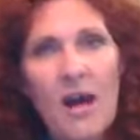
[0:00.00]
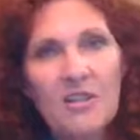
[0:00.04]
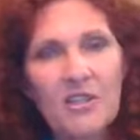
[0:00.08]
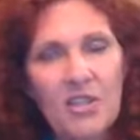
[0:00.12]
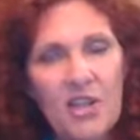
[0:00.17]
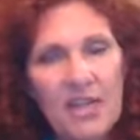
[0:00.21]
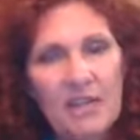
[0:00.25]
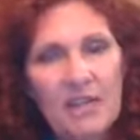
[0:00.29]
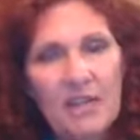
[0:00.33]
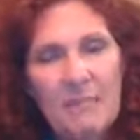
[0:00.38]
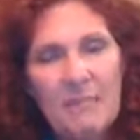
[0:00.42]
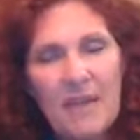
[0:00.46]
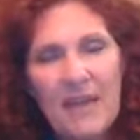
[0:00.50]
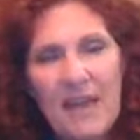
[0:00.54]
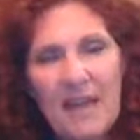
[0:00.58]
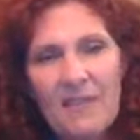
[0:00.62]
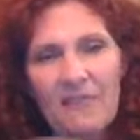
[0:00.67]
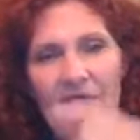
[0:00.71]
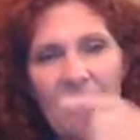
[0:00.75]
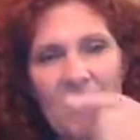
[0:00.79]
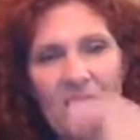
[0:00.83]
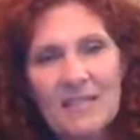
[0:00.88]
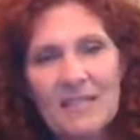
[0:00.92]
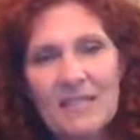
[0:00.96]
I check them
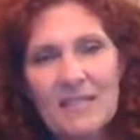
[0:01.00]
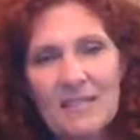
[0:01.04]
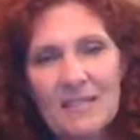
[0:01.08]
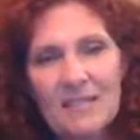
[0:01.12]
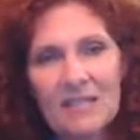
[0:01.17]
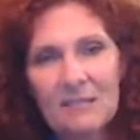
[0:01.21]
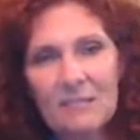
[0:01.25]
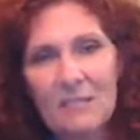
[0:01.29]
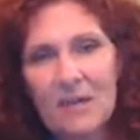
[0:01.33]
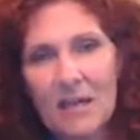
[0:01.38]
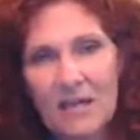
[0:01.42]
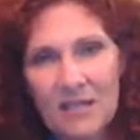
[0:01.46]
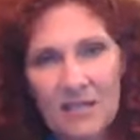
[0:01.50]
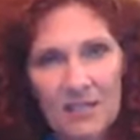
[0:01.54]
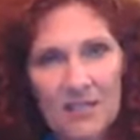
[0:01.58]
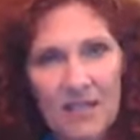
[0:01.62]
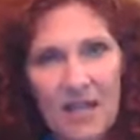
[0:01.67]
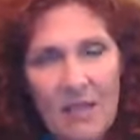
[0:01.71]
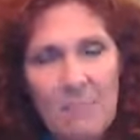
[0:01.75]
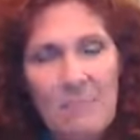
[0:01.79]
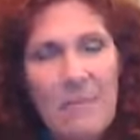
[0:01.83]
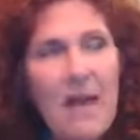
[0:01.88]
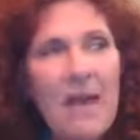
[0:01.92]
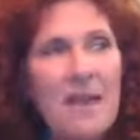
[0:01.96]
every six months.
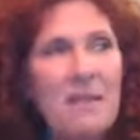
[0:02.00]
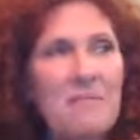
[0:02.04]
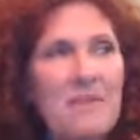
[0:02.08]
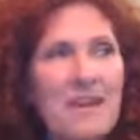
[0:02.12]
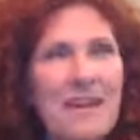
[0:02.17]
They pay